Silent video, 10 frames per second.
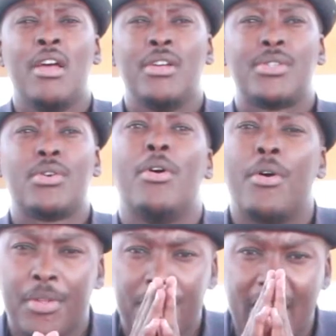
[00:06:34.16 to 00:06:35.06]

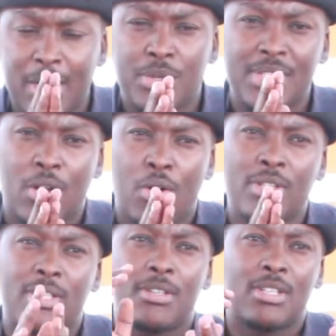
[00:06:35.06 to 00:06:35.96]
So that was the
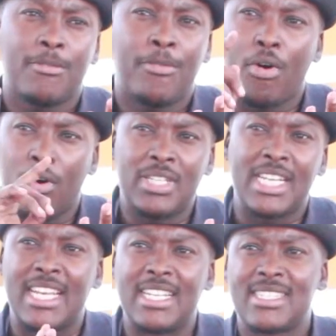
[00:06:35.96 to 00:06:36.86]
cost for all the
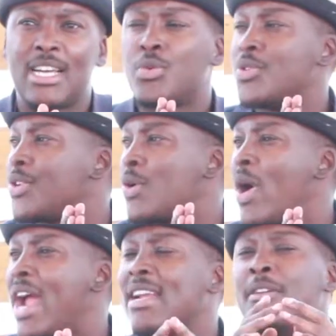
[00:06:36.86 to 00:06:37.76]
nails that was
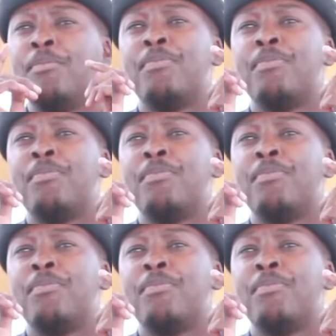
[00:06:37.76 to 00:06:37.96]
required.